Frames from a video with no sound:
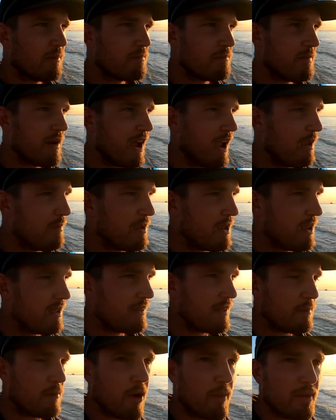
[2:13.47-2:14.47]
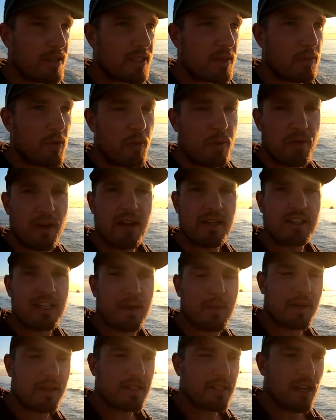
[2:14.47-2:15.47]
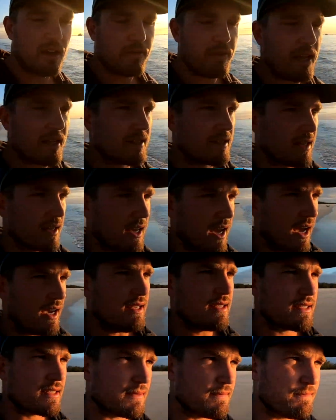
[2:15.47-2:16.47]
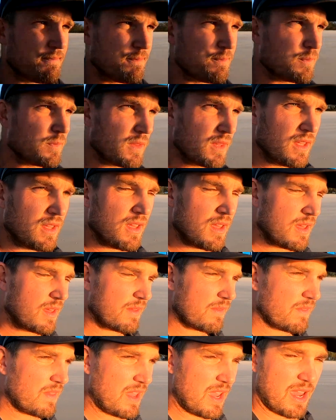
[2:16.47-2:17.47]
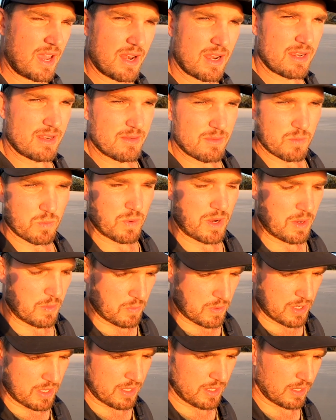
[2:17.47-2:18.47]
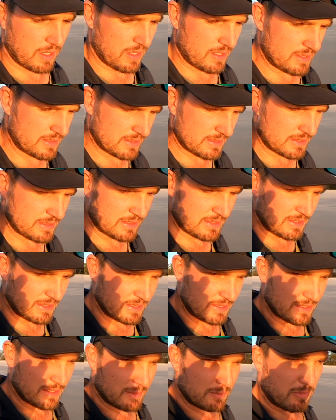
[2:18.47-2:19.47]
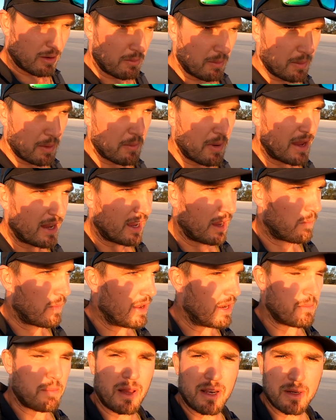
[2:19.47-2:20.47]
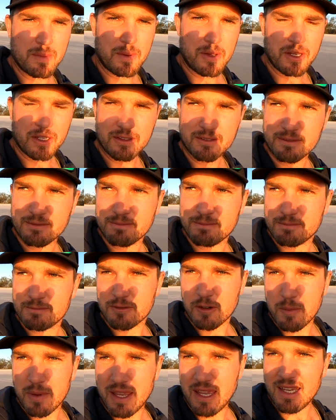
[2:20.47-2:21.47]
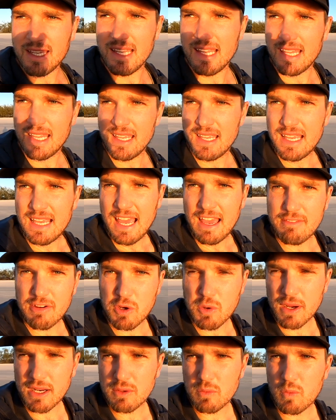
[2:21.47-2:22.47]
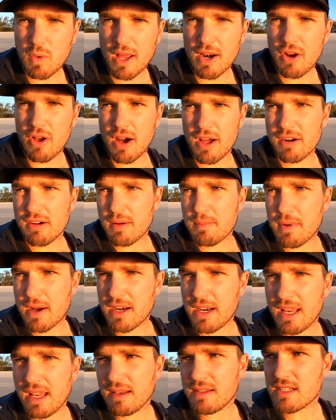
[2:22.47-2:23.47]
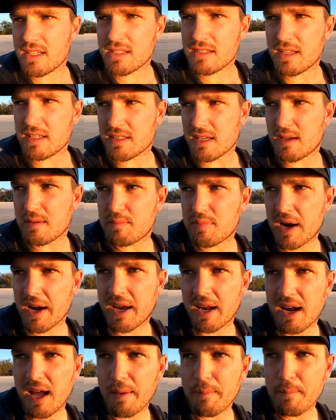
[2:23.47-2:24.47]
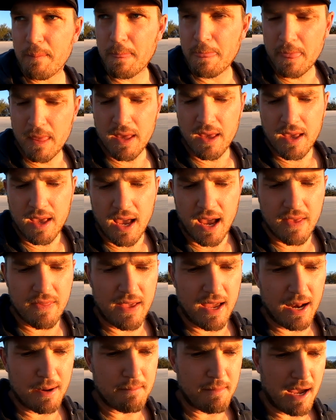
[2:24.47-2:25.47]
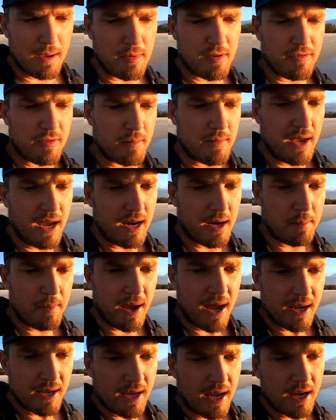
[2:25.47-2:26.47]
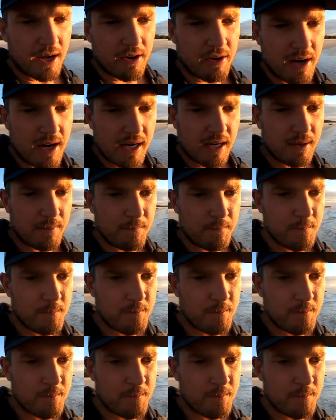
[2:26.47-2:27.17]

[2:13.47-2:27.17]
maybe there might be some more breeze coming. So if that's the case, then we will probably make our way to Bundaberg from here, have a quick one-nighter at Bundy just as a break it up, and then maybe from there to Pancake Creek,